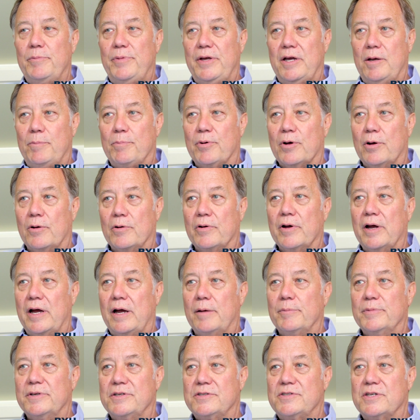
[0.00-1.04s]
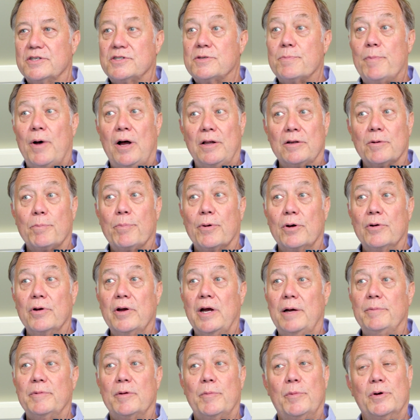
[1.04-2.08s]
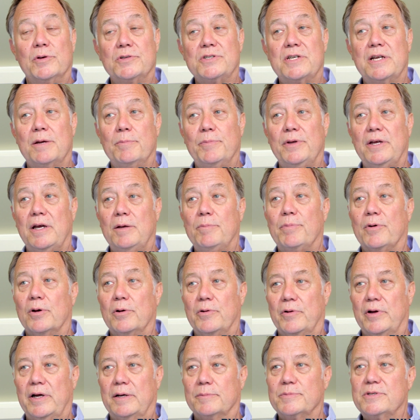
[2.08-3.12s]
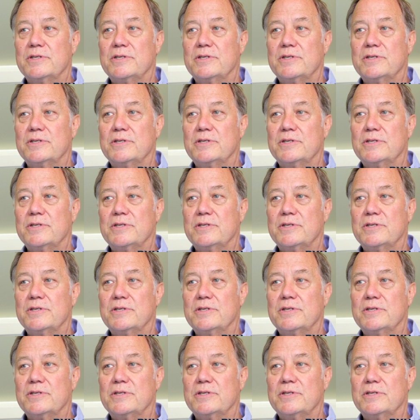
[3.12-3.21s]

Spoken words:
MBA program is a smaller program than most MBA programs.